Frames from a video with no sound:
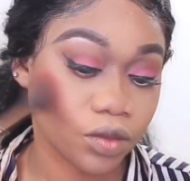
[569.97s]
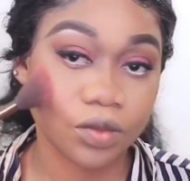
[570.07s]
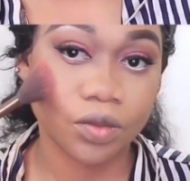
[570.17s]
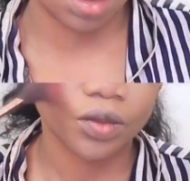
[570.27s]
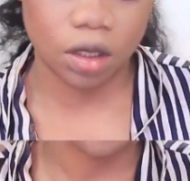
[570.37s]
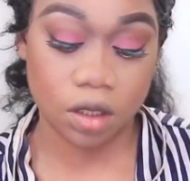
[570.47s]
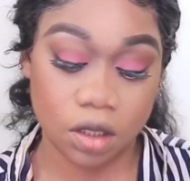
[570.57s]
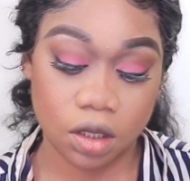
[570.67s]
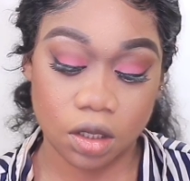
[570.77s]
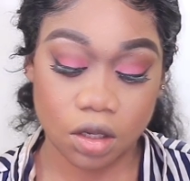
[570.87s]
The
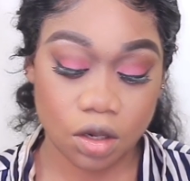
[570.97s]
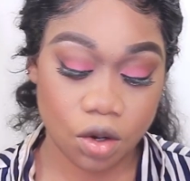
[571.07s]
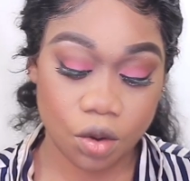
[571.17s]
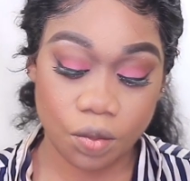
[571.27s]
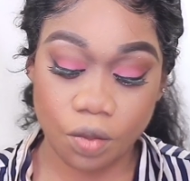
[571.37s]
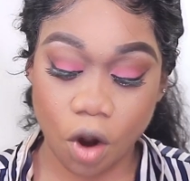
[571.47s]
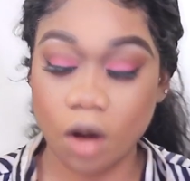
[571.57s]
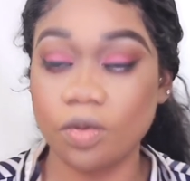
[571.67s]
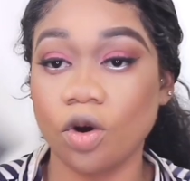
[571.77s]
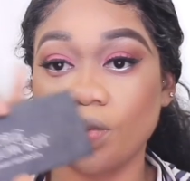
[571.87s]

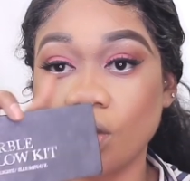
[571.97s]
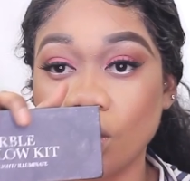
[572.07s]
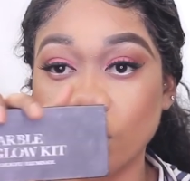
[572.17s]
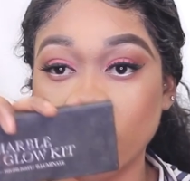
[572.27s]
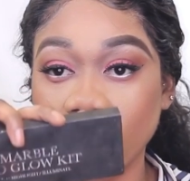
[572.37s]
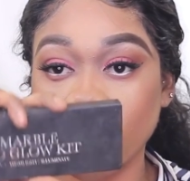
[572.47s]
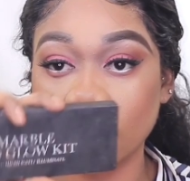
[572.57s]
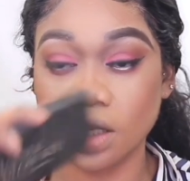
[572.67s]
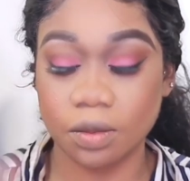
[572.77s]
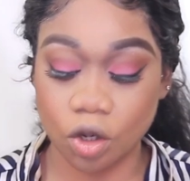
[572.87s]
Marble Pro
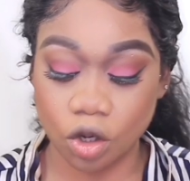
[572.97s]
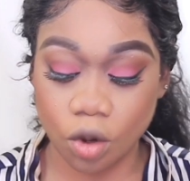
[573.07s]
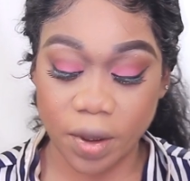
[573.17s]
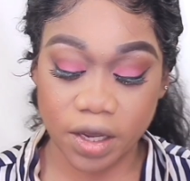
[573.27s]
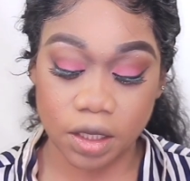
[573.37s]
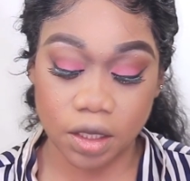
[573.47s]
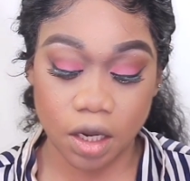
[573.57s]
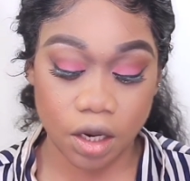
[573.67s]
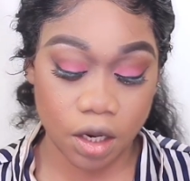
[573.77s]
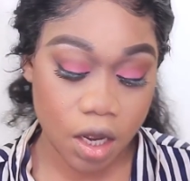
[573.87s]
Kit, I'm gonna go back in
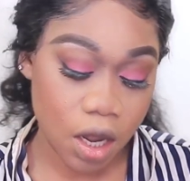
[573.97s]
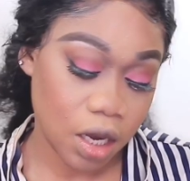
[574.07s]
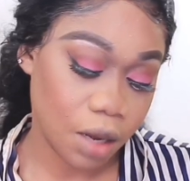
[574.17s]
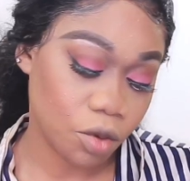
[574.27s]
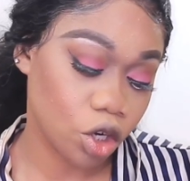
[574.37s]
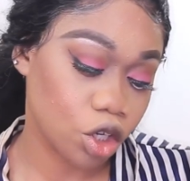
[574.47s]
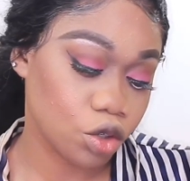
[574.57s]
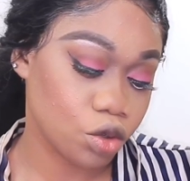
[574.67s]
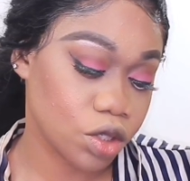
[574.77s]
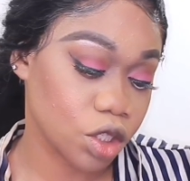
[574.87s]
there, and I'm gonna
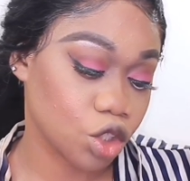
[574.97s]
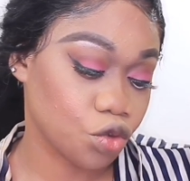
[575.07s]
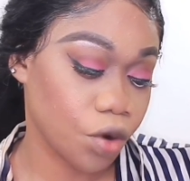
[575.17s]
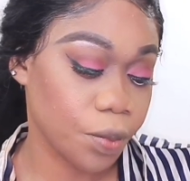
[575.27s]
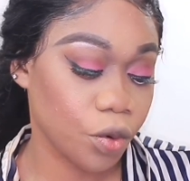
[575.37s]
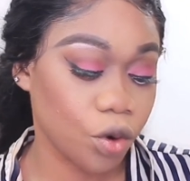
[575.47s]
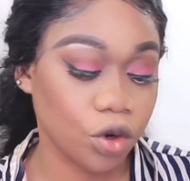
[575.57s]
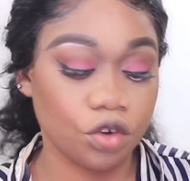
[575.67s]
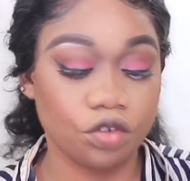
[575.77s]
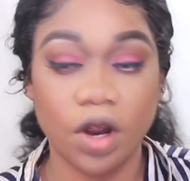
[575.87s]
use the Triple
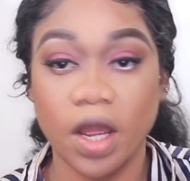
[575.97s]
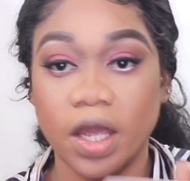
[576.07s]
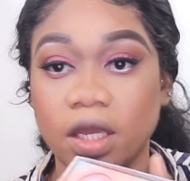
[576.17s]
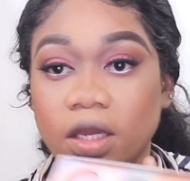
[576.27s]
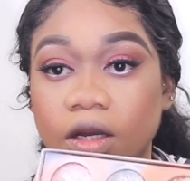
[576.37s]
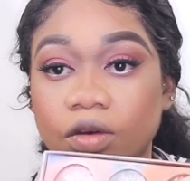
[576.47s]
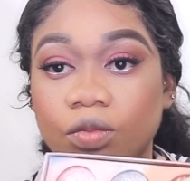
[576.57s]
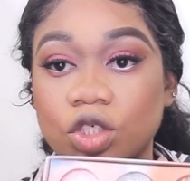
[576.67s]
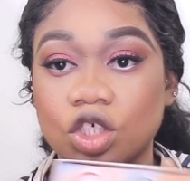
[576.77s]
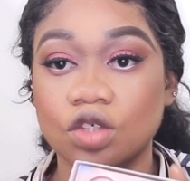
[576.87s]
Gray,
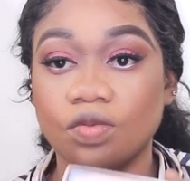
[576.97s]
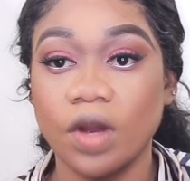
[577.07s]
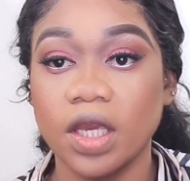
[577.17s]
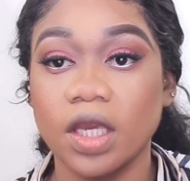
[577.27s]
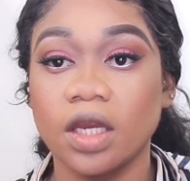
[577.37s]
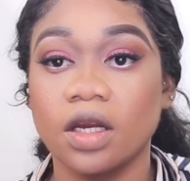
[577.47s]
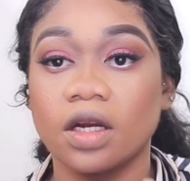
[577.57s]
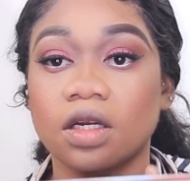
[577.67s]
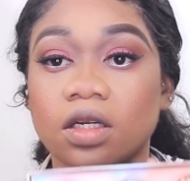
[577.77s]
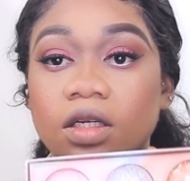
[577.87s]
which is right
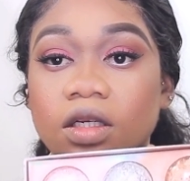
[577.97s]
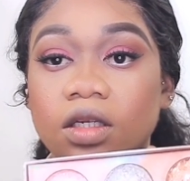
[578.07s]
here.